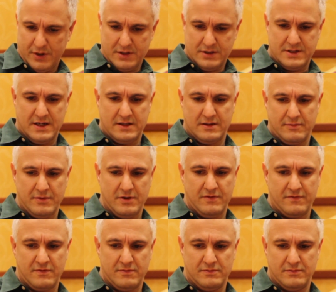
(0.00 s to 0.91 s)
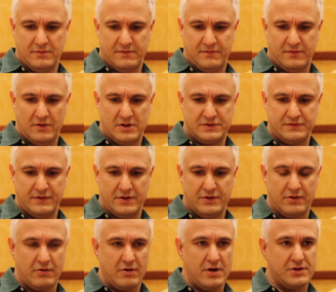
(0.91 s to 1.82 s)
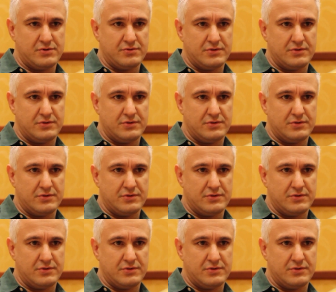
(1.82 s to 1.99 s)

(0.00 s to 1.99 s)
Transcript: take them in from a philosophy undergrad.